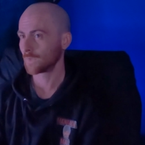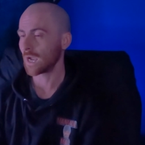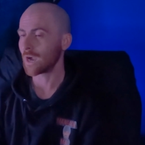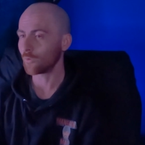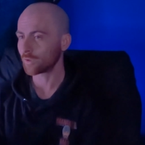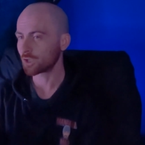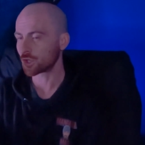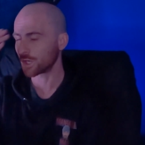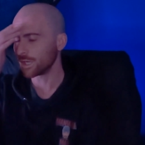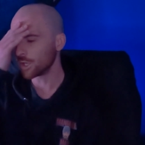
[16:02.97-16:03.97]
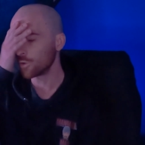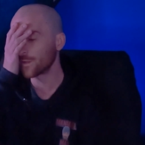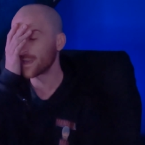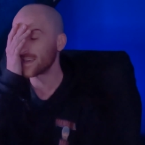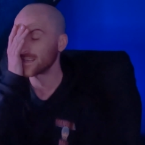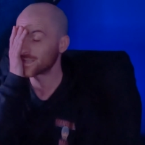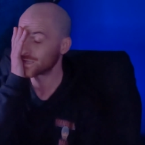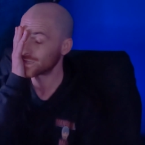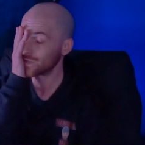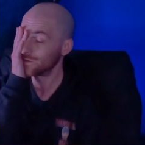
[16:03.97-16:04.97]
How does she know
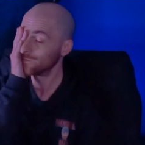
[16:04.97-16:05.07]
this?